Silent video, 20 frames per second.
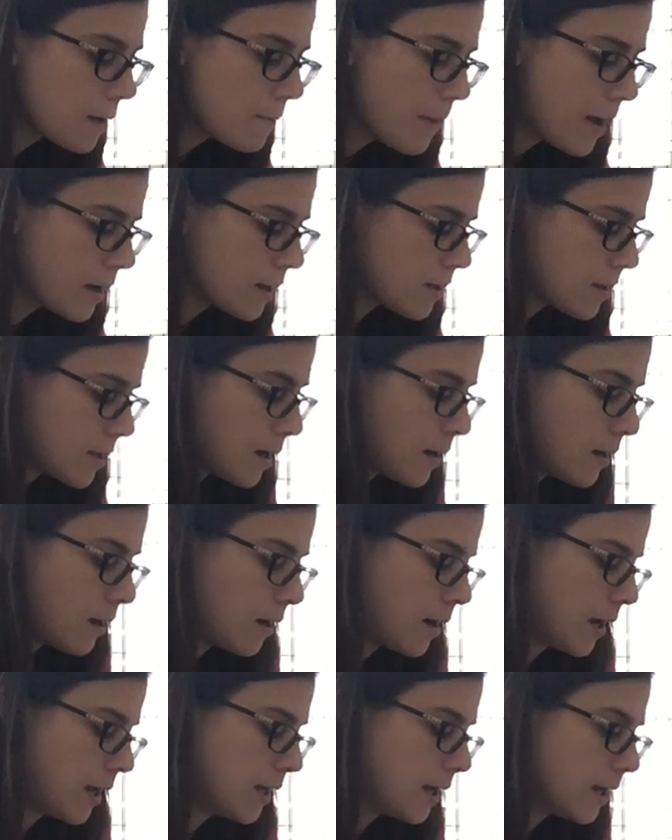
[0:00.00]
him out of
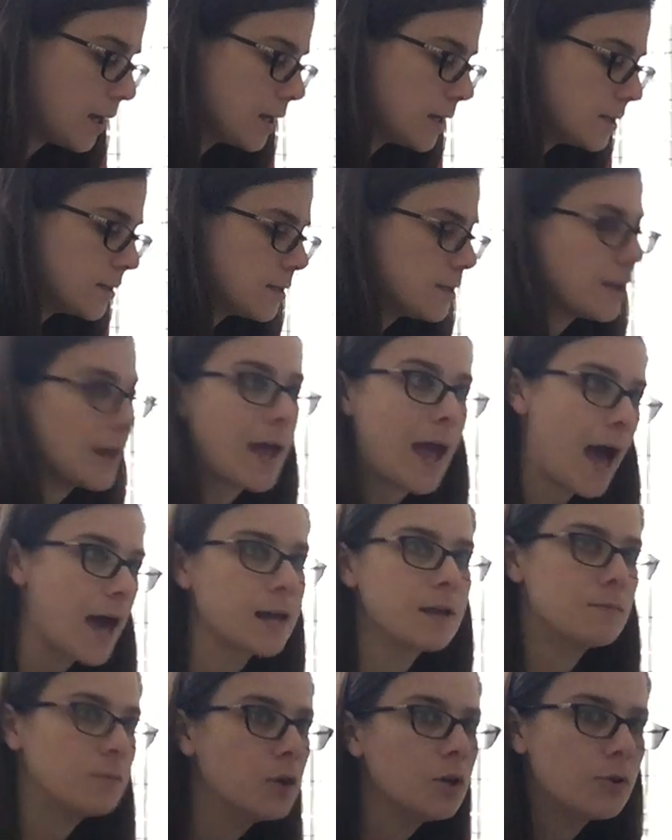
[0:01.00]
there, and they had
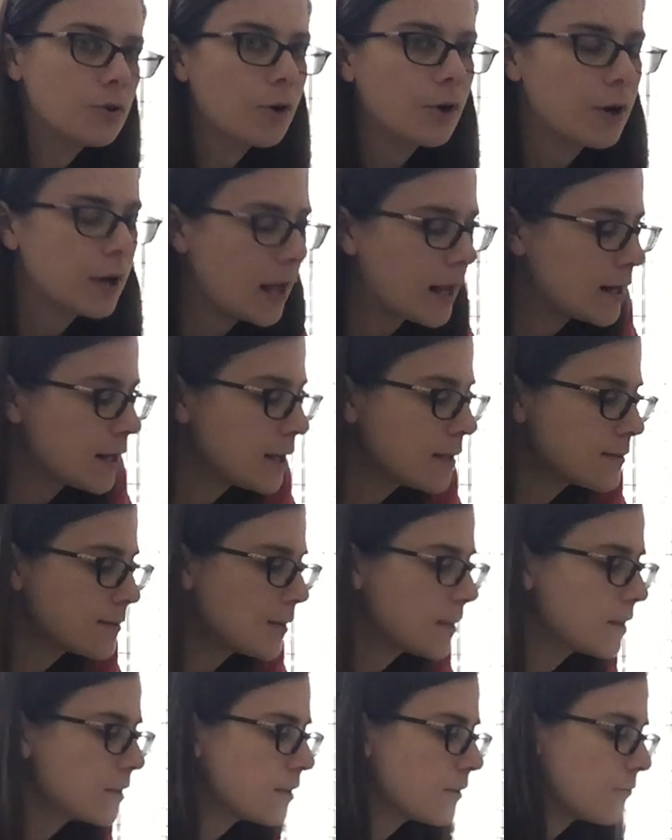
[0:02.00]
him neutered, and he's
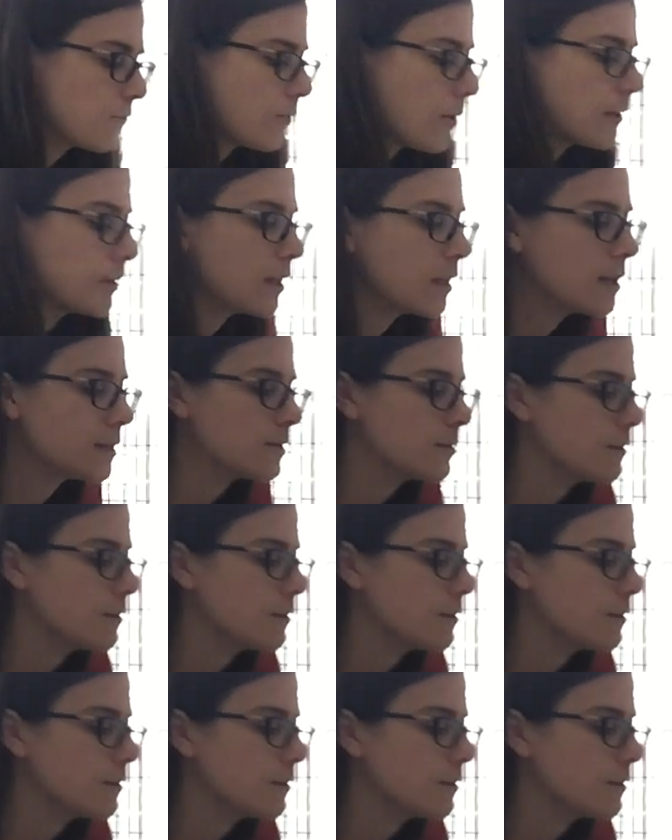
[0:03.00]
like the friendliest